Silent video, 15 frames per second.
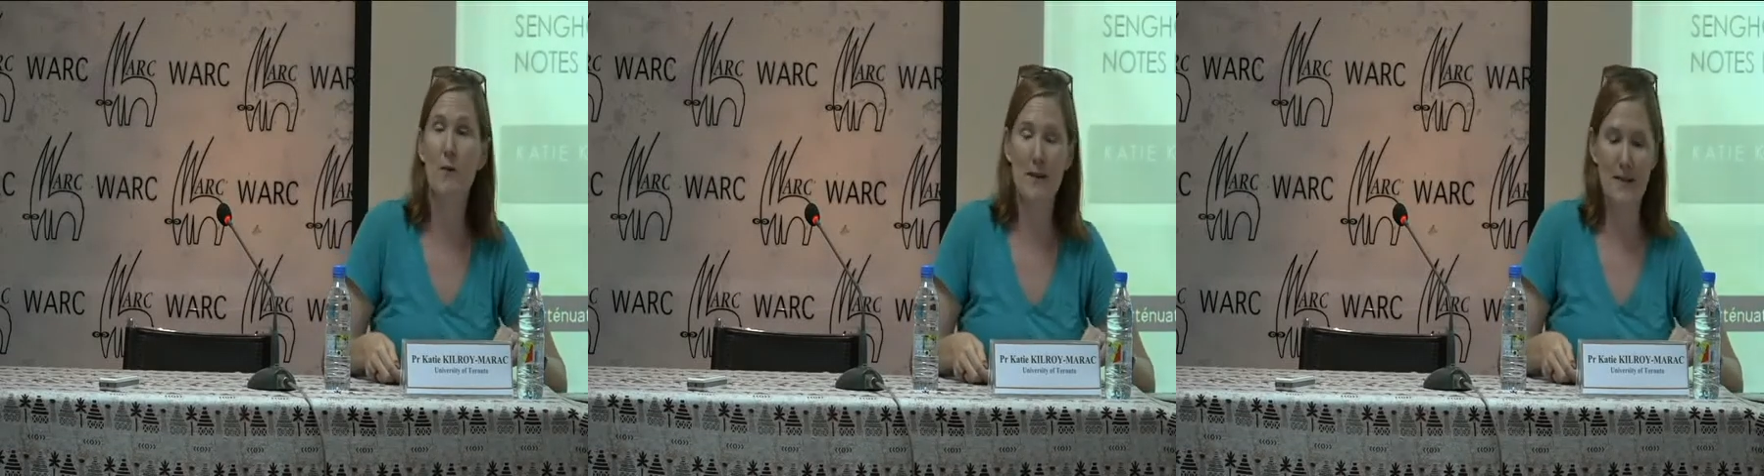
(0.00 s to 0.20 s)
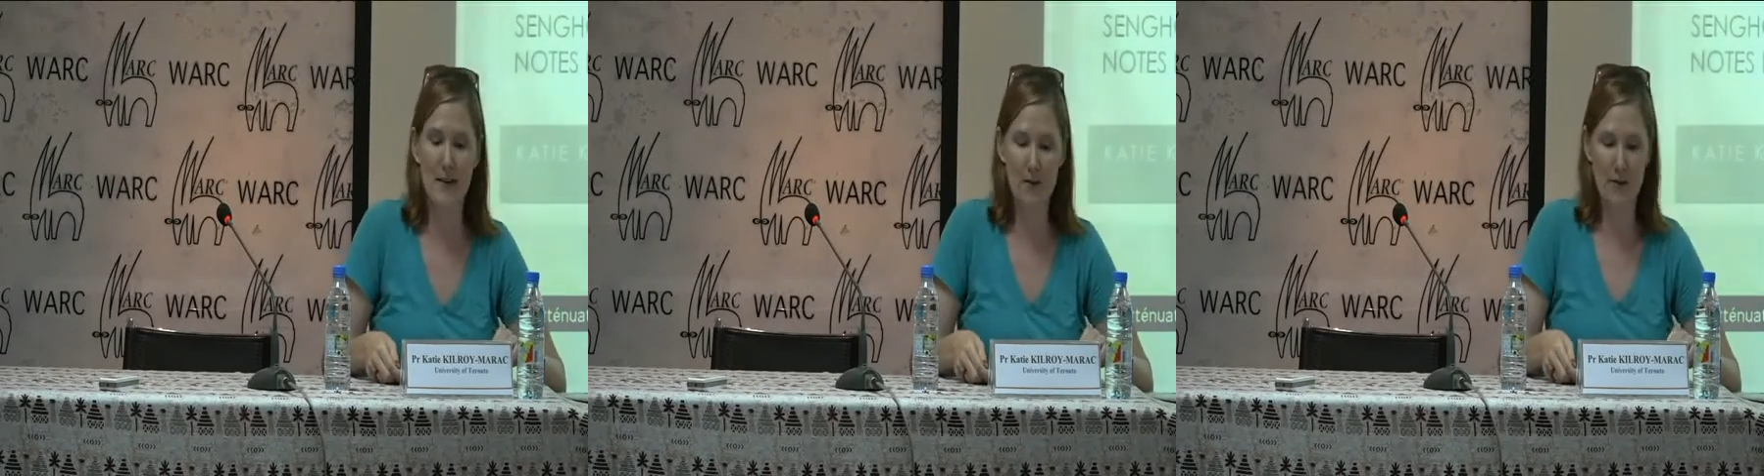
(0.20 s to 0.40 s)
a
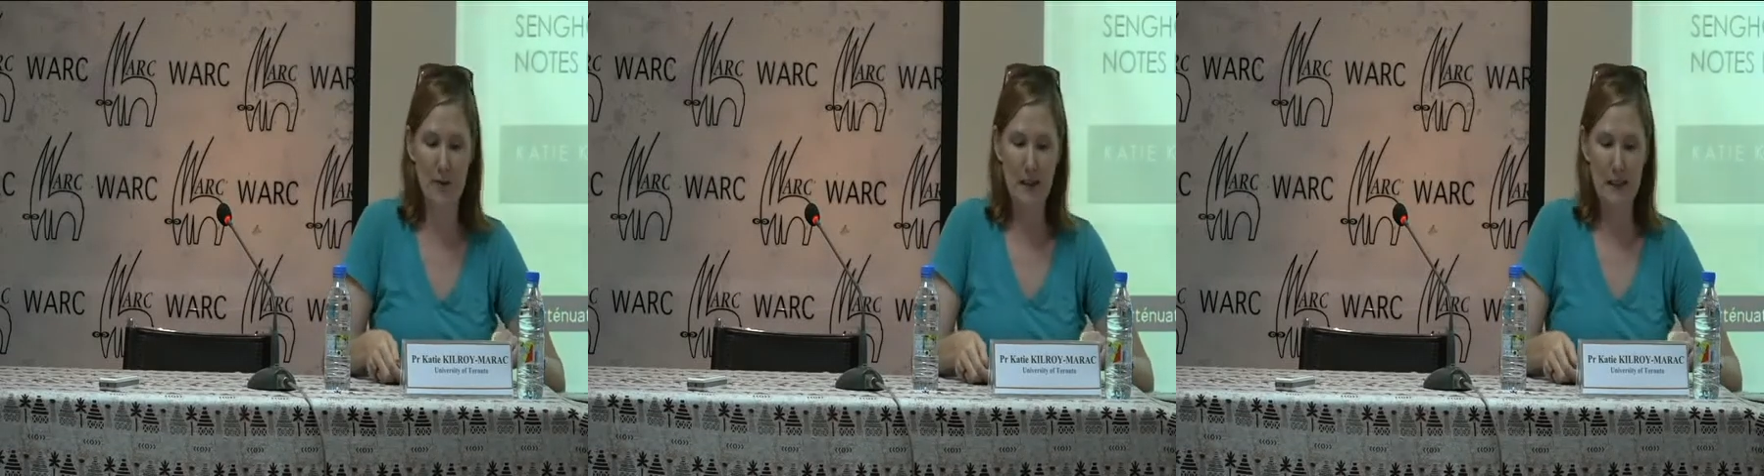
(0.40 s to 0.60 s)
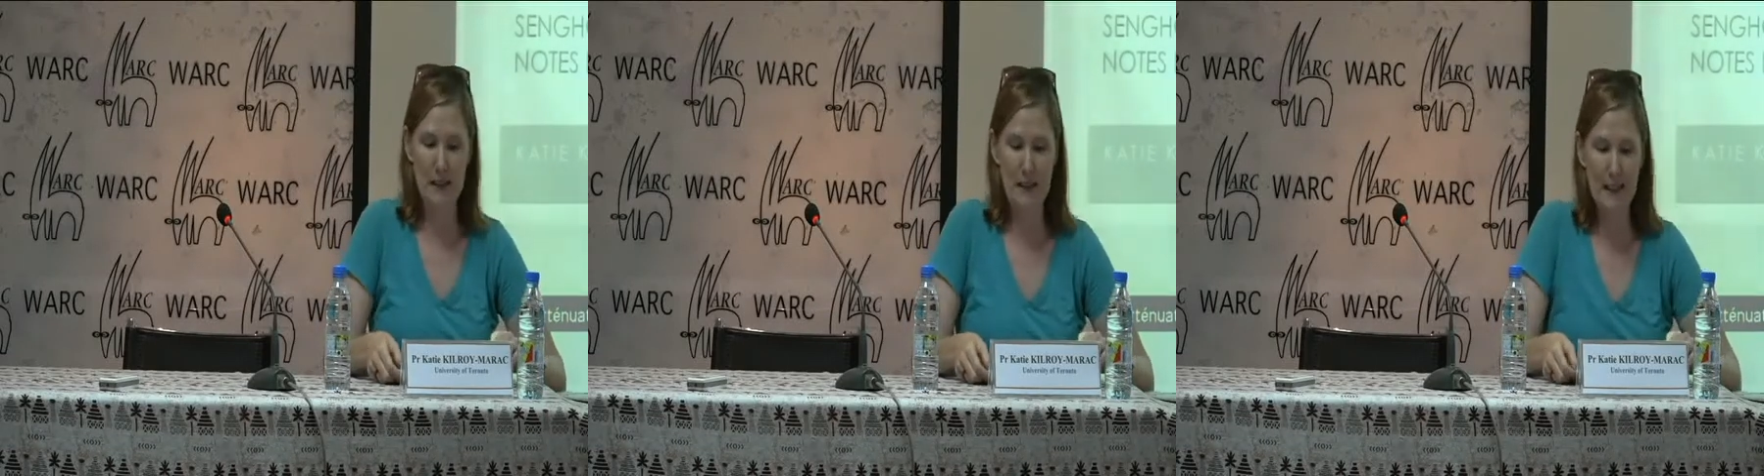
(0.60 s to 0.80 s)
West
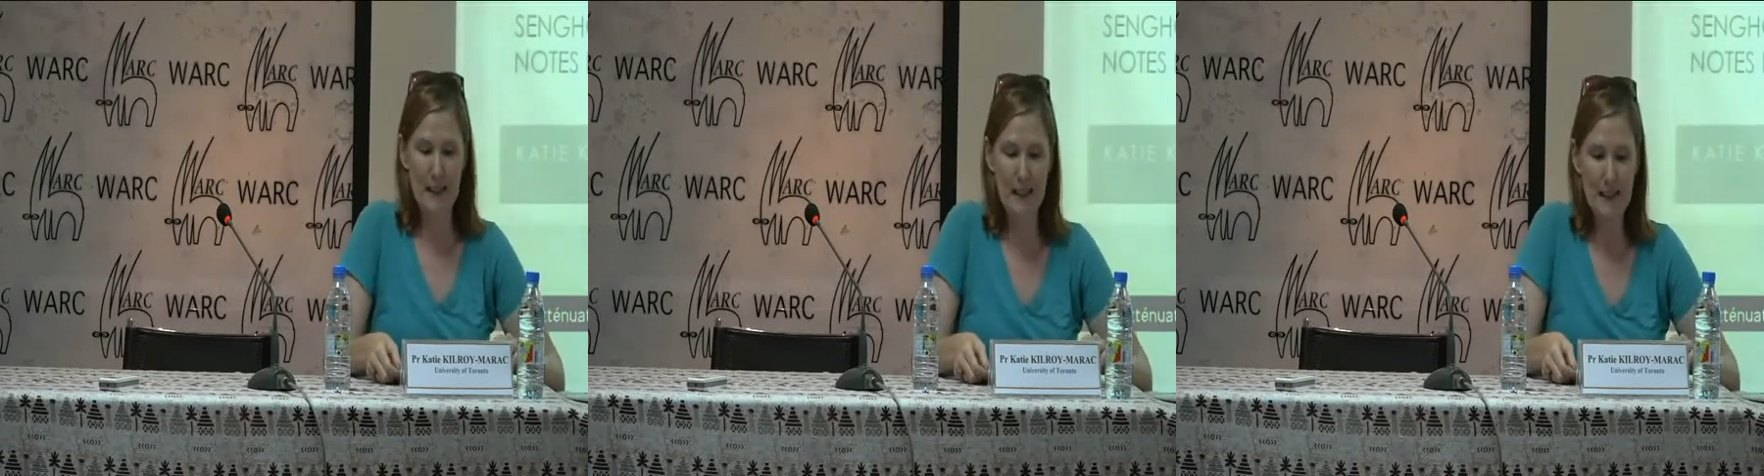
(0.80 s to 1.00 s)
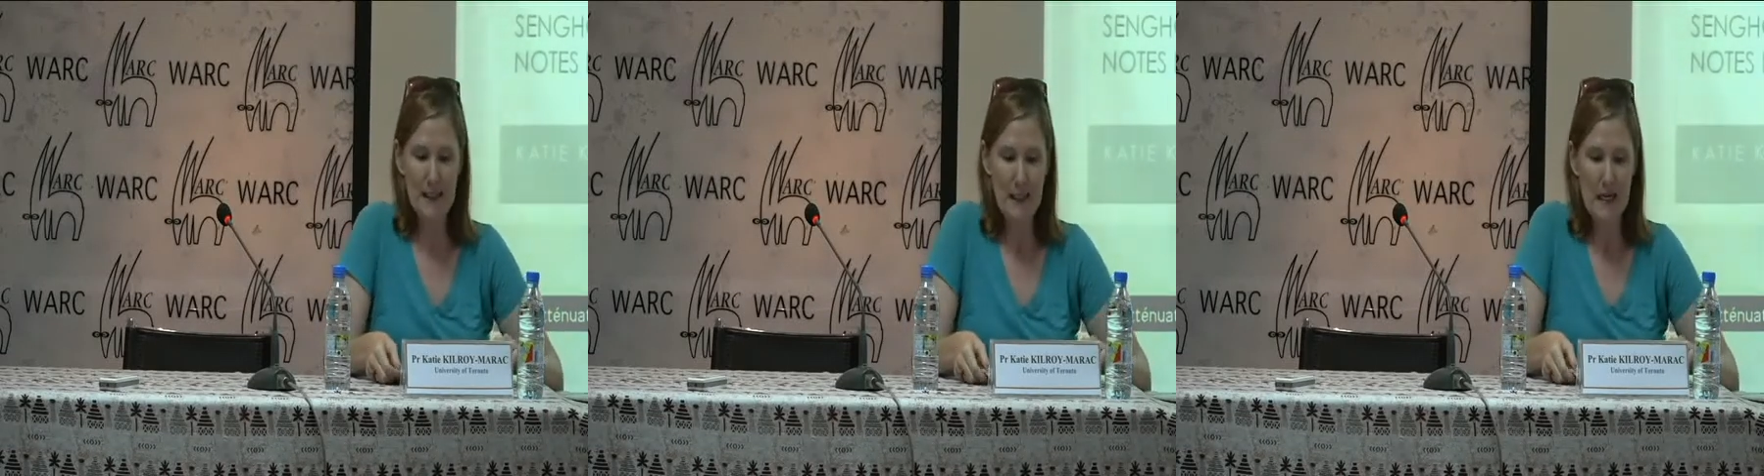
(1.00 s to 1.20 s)
African
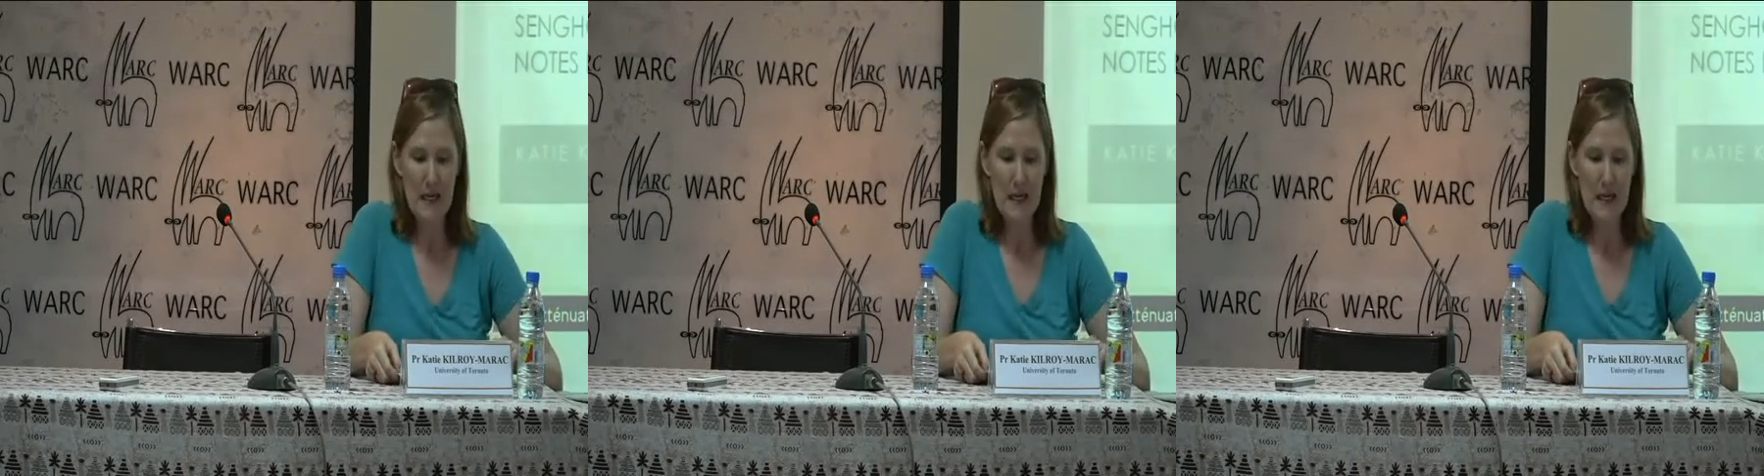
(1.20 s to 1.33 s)
Clinic.